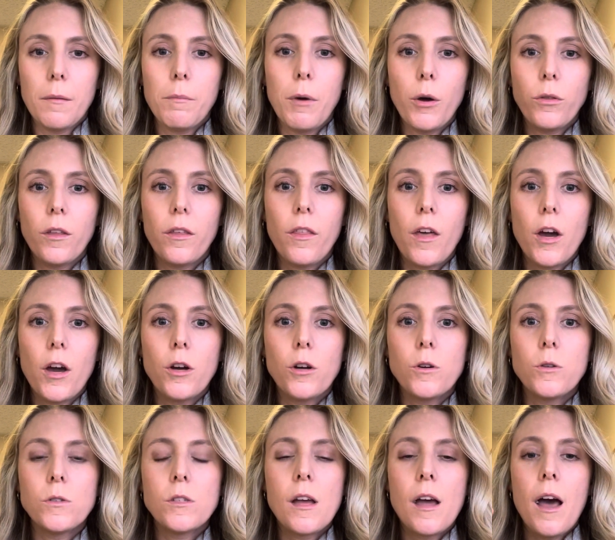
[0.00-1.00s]
Both of
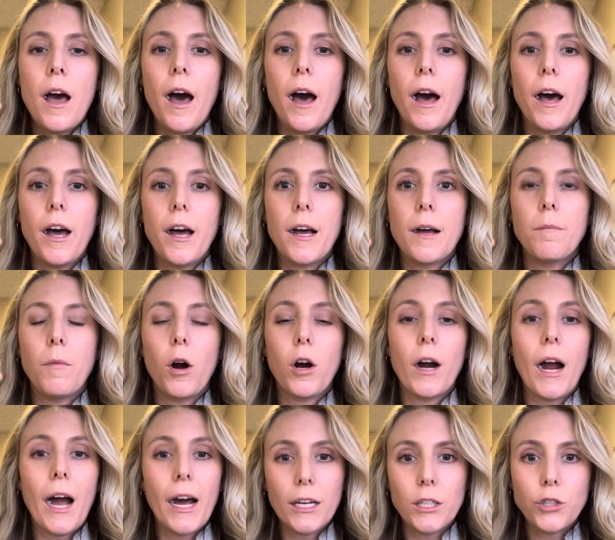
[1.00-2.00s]
those
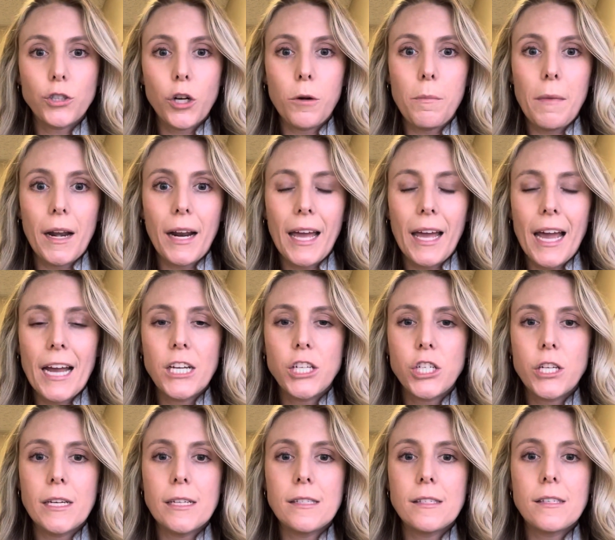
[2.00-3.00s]
are inotrope
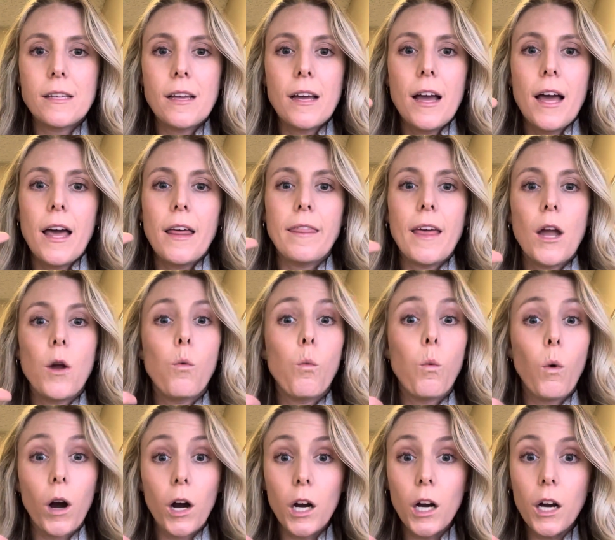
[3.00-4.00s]
medications. They
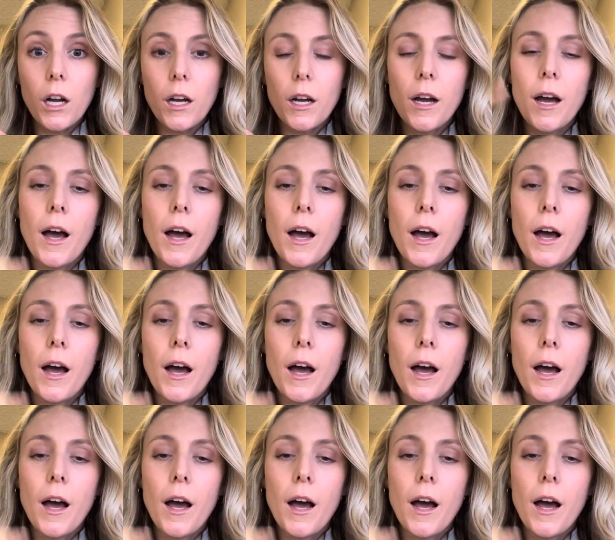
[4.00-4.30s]
work